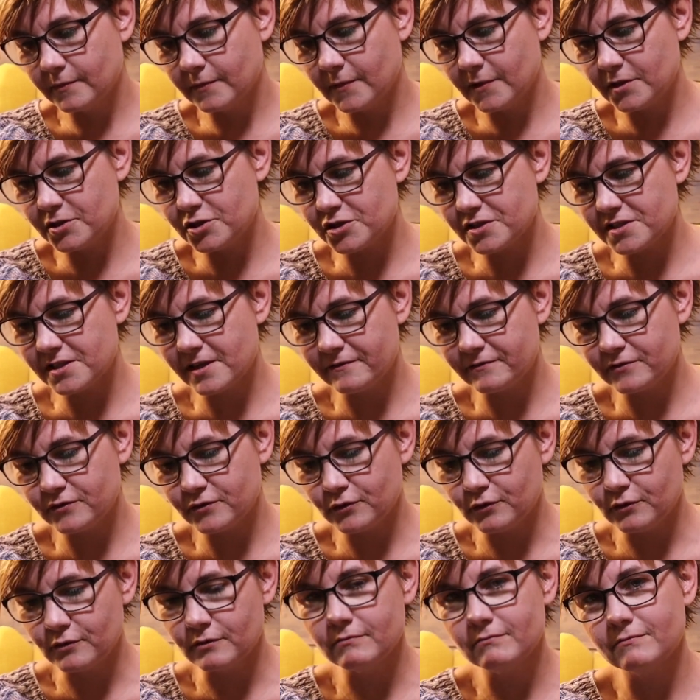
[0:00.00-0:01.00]
I just have
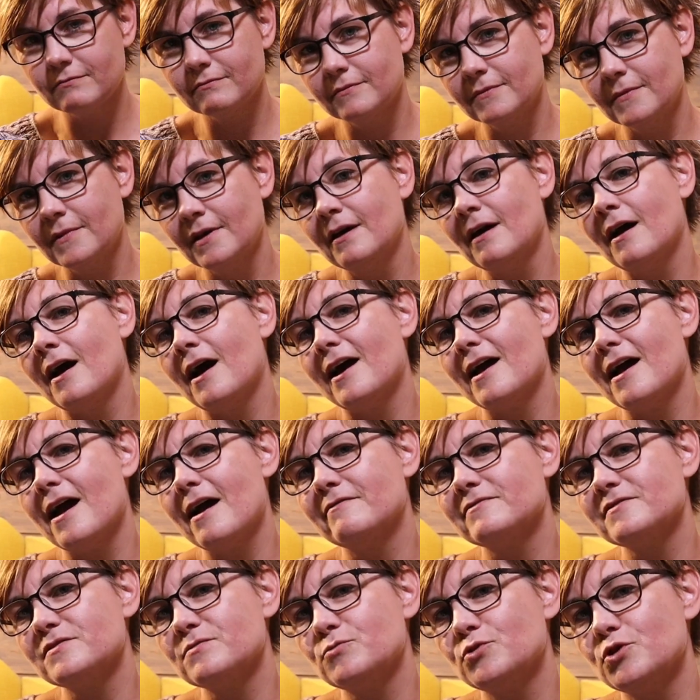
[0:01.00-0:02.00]
to, I
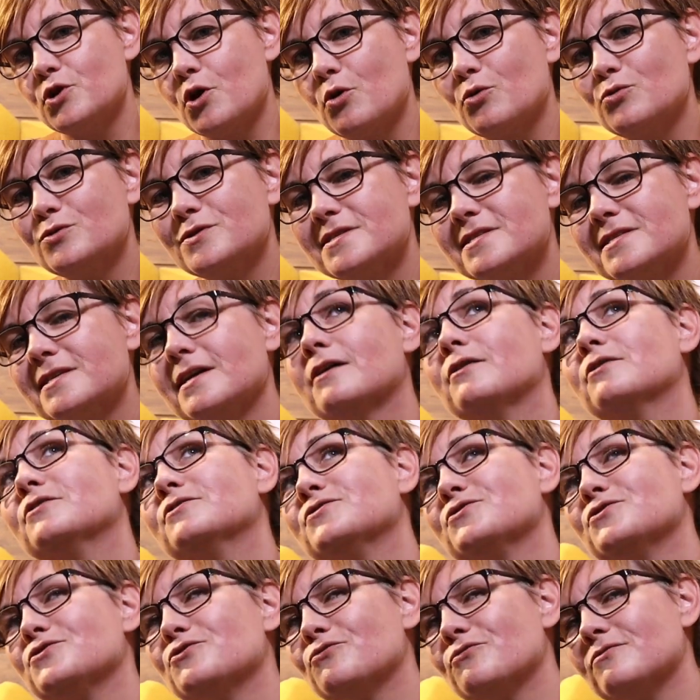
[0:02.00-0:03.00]
have some notes here
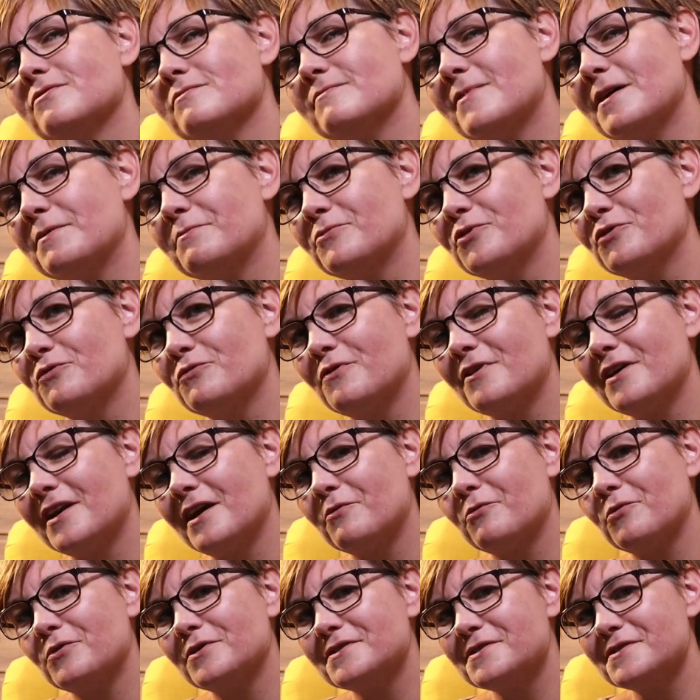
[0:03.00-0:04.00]
to remember what
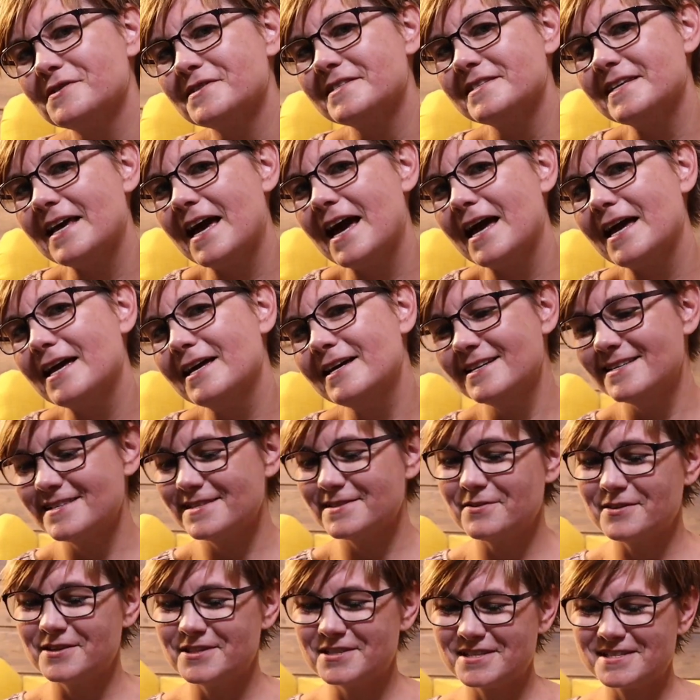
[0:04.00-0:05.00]
I want to say,
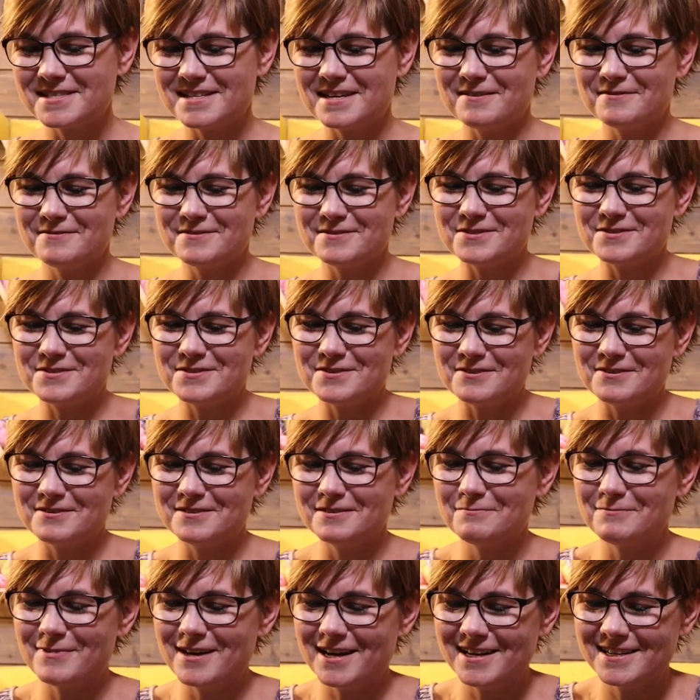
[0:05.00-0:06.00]
so I just have to turn
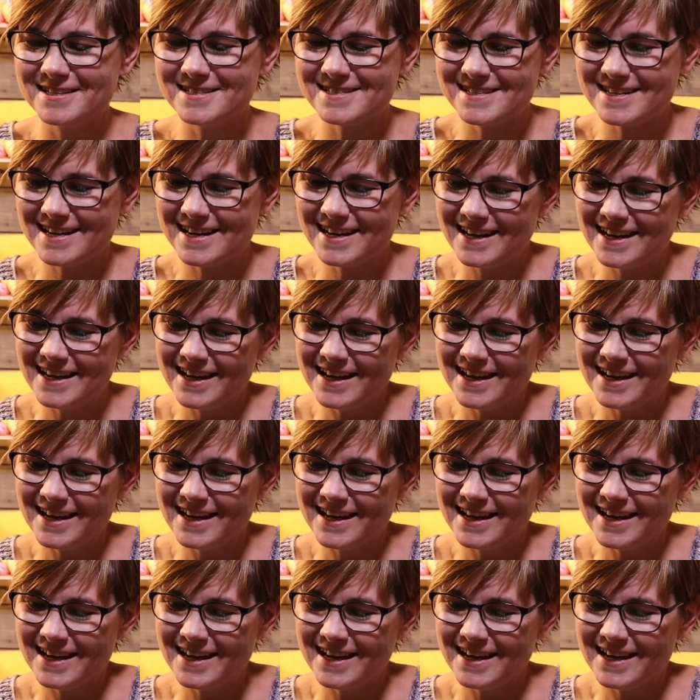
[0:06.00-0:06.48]
the page.